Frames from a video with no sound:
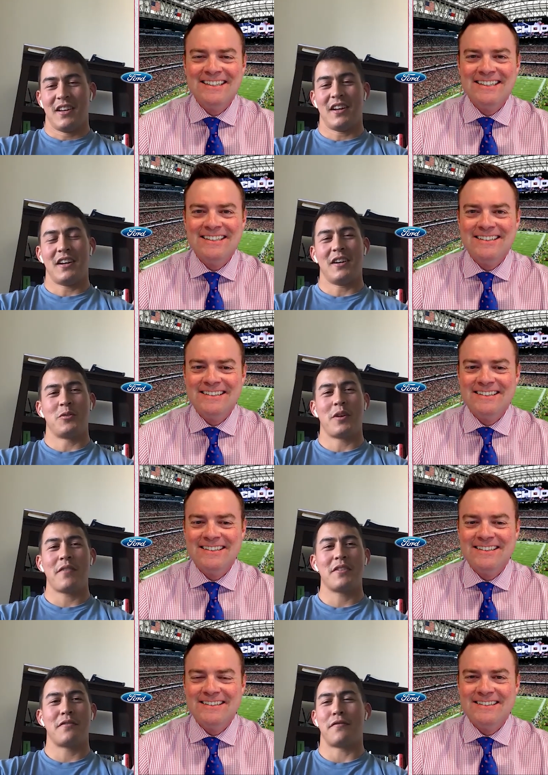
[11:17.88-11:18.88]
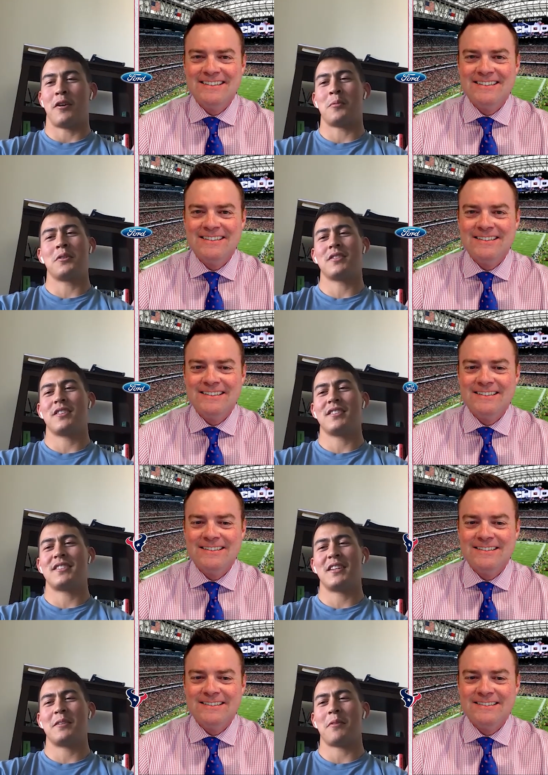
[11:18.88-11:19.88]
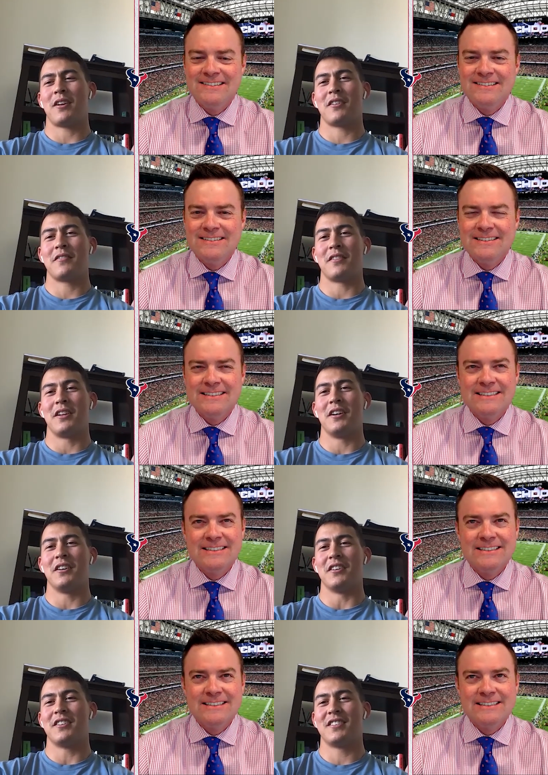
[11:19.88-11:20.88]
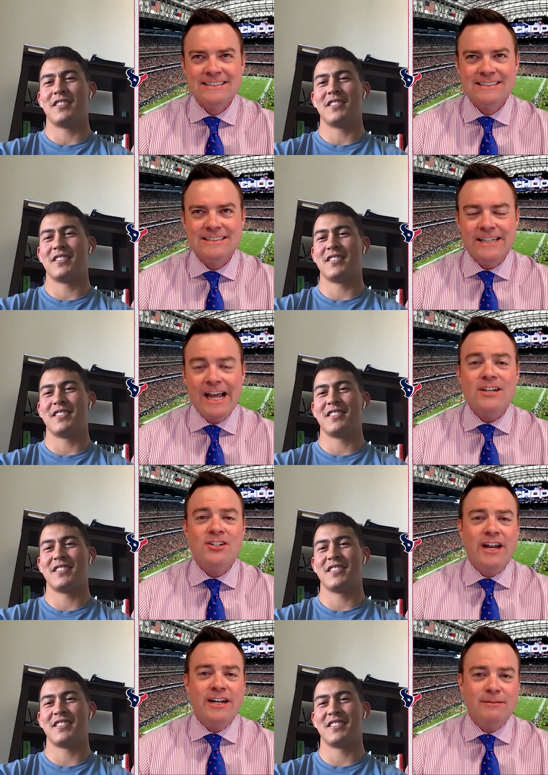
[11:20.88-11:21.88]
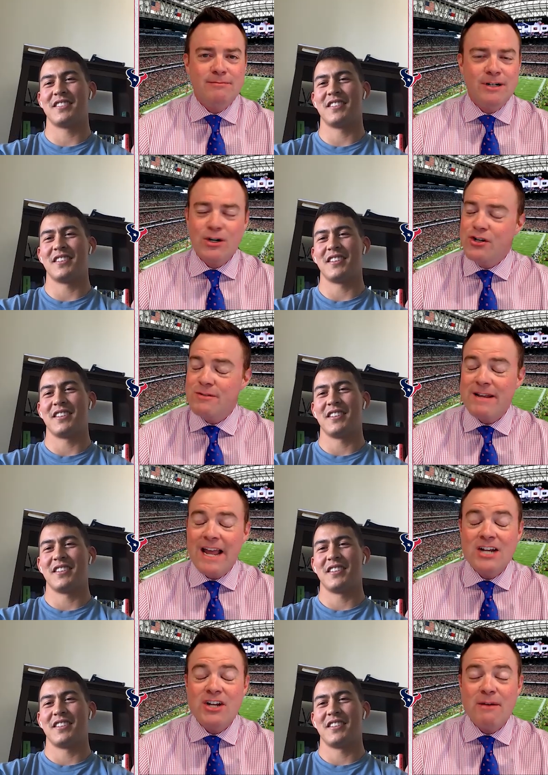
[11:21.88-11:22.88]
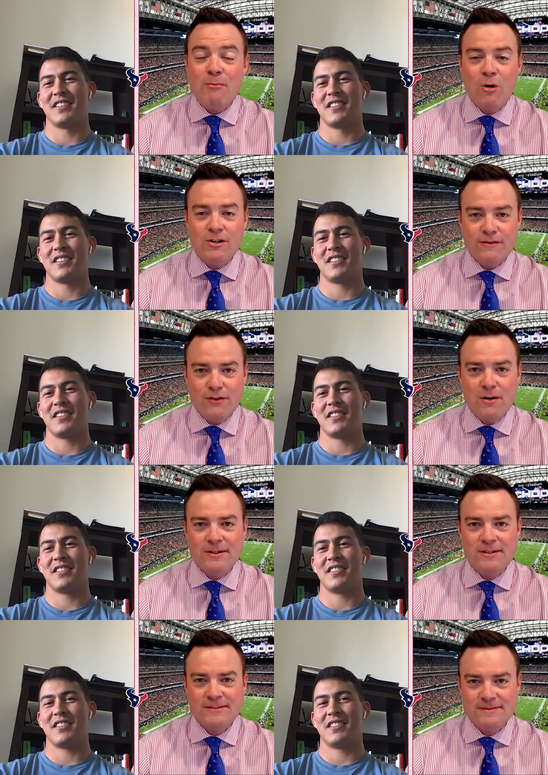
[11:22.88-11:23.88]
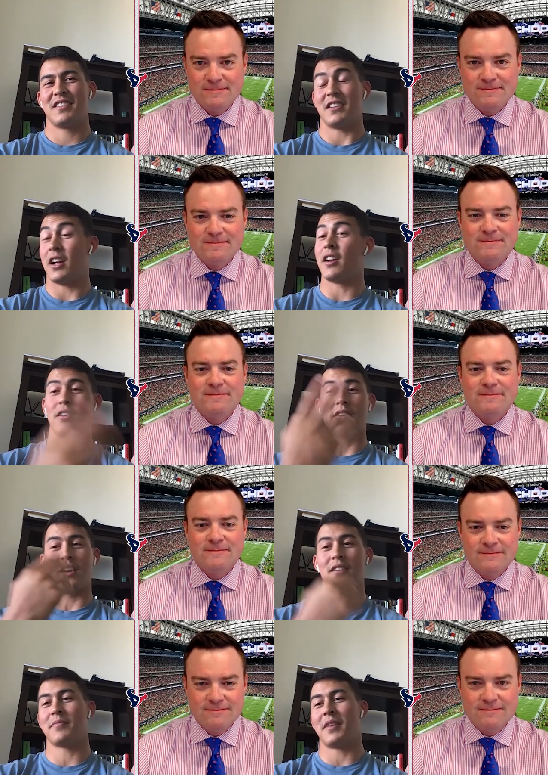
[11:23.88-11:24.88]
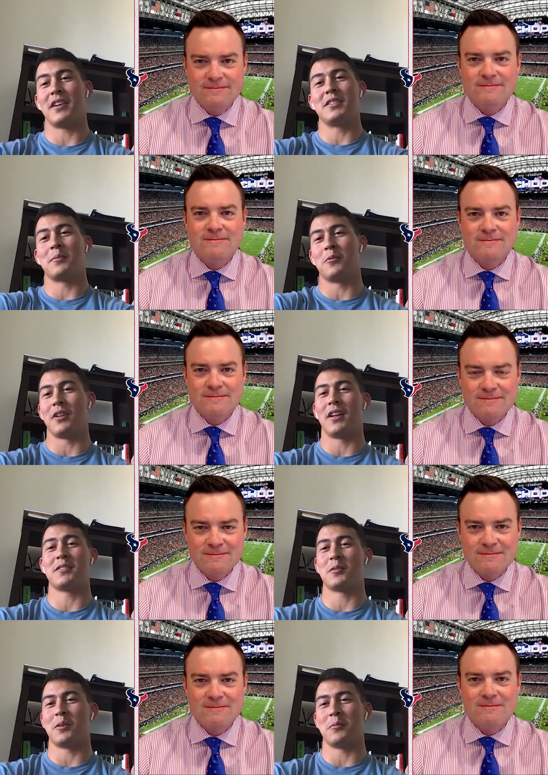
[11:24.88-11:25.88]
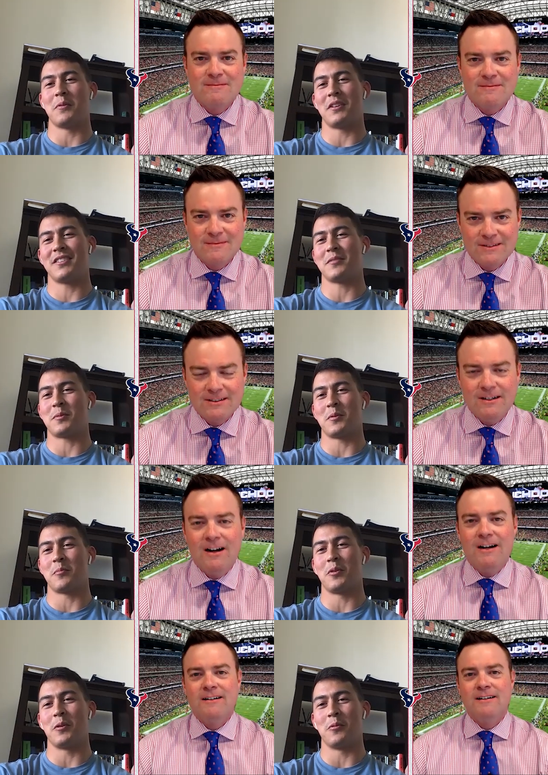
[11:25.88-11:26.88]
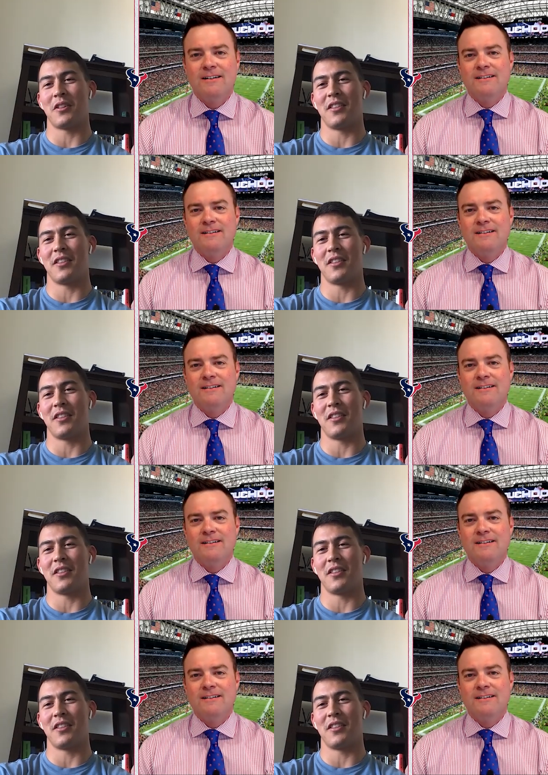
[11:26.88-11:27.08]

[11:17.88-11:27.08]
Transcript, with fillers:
Speaker 1: Like, do we have any farmers on the team? I don't even know.
Speaker 2: Yeah, A.J. Moore is a farmer.
Speaker 1: Okay, A.J. Moore. That's who I'm going with